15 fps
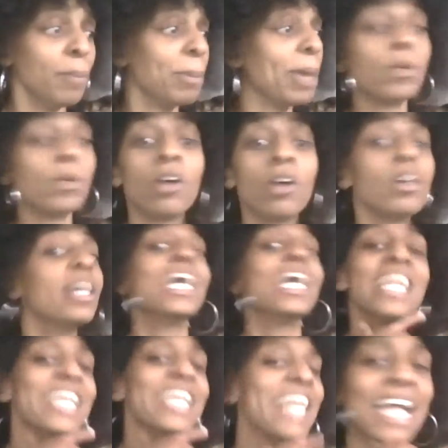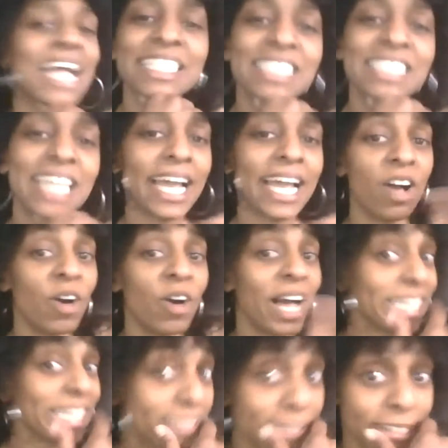people don't, he didn't have to say, oh, I
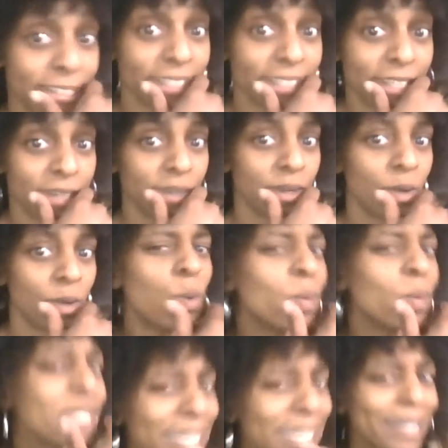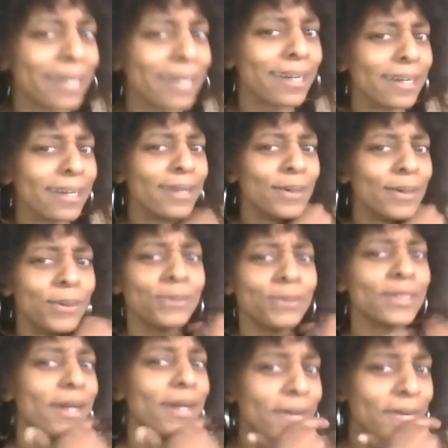killed her. Who was there? Who
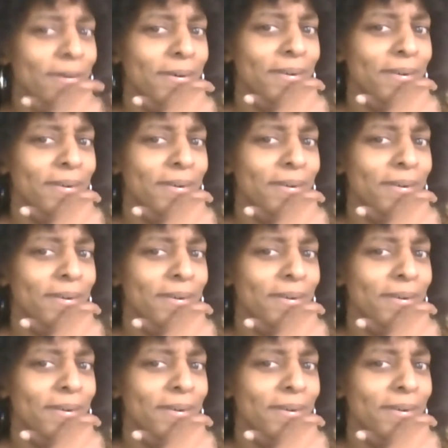saw?